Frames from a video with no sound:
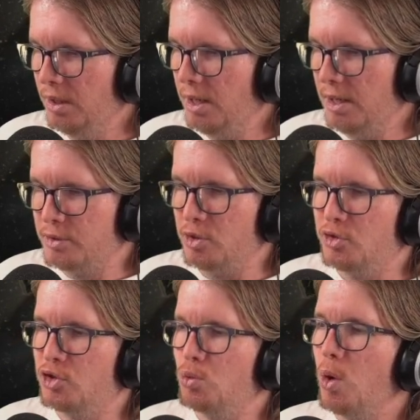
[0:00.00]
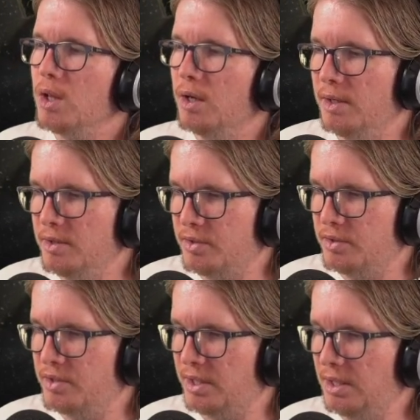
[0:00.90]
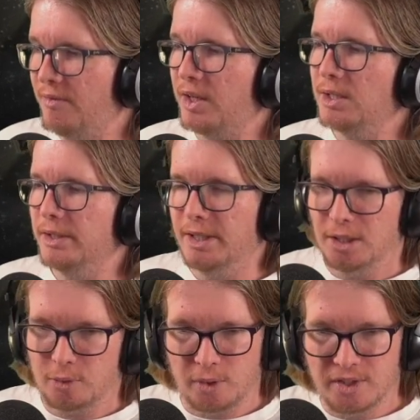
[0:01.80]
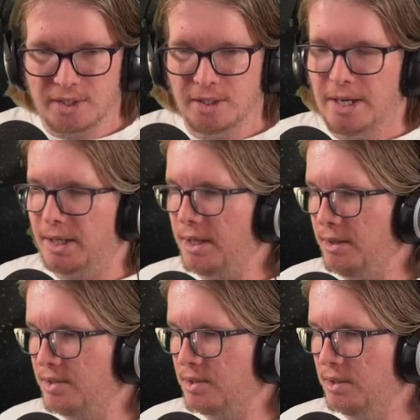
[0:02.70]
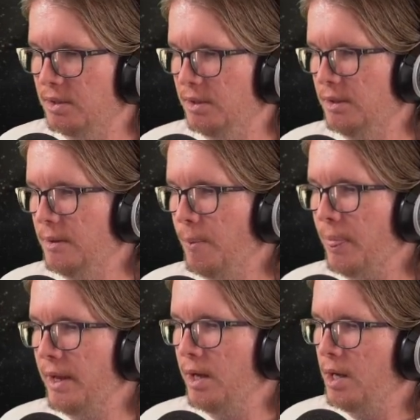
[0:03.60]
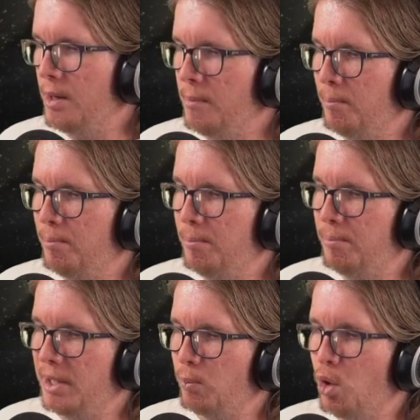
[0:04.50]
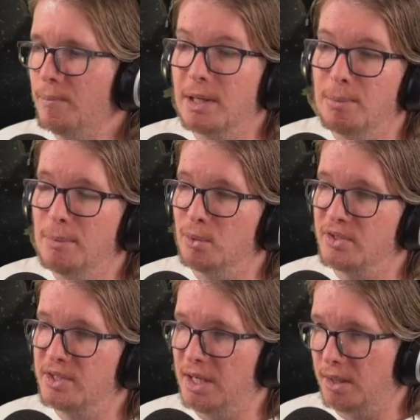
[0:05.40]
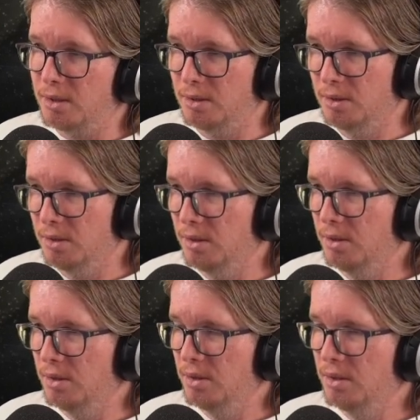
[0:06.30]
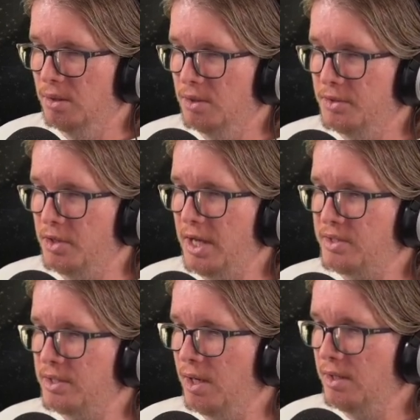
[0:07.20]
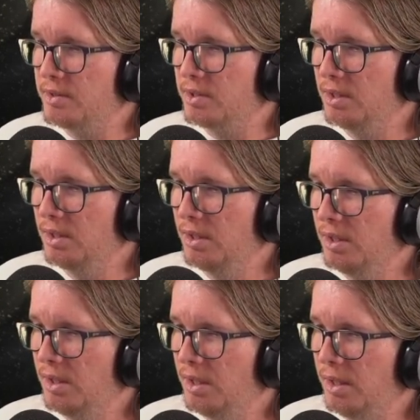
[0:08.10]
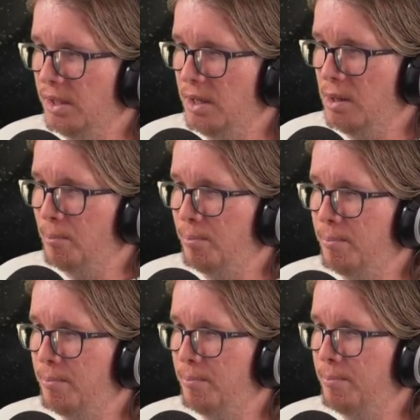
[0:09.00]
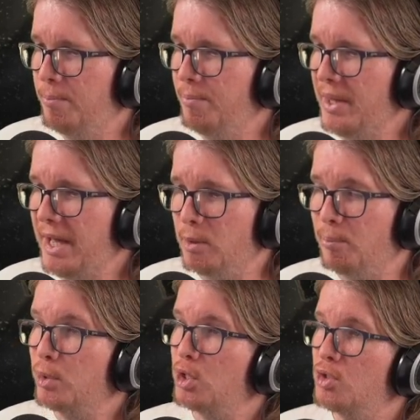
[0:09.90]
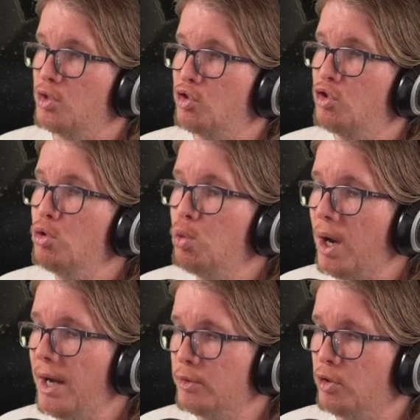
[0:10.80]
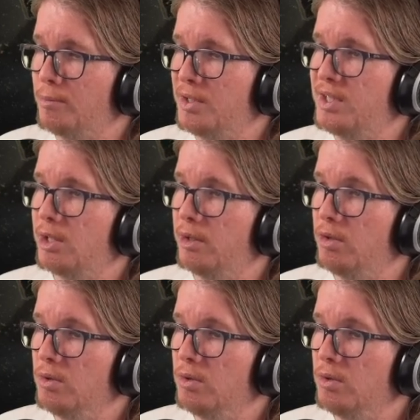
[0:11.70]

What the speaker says: So squalor is significantly increased in that case, but it won't make people sick. So that's nice. And it produces 200 material.